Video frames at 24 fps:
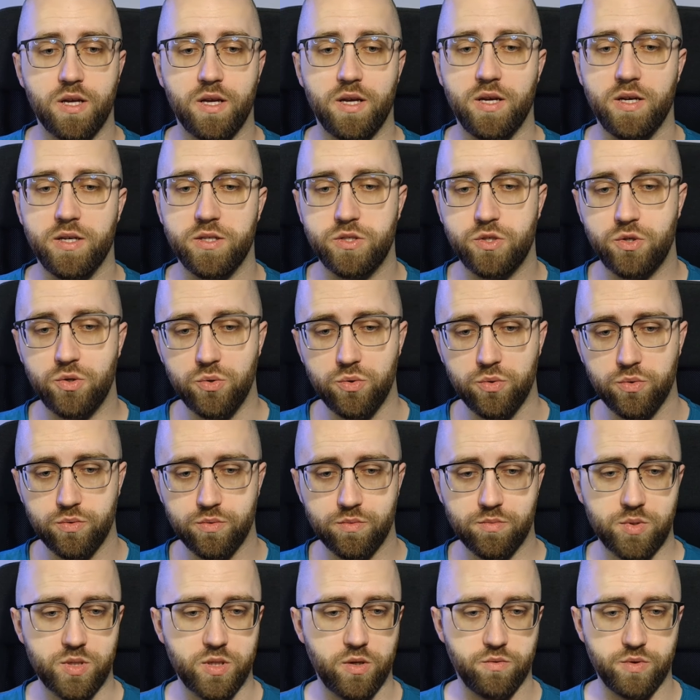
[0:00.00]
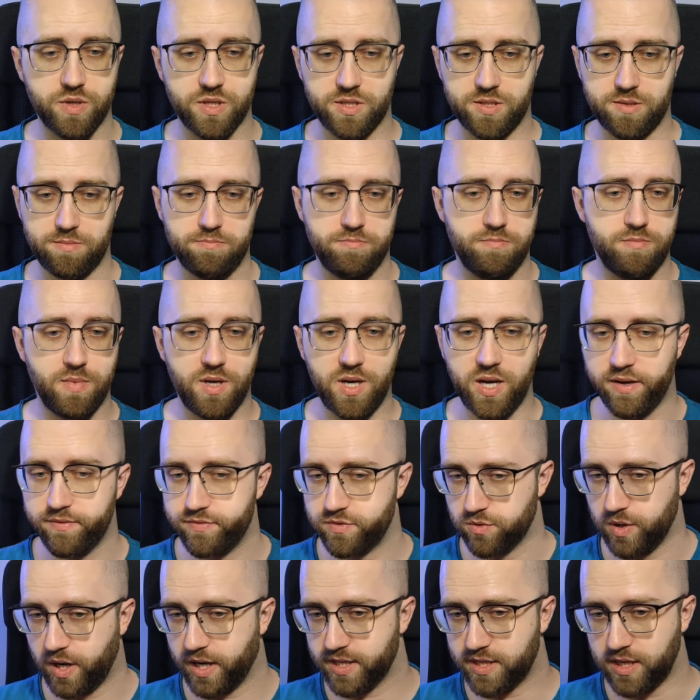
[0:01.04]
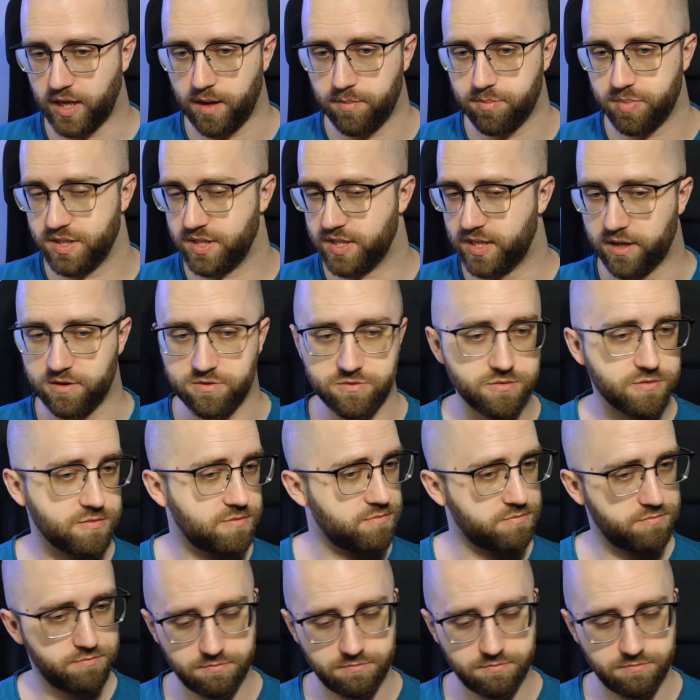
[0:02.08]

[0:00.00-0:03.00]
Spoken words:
to, so it's left, right, up and down.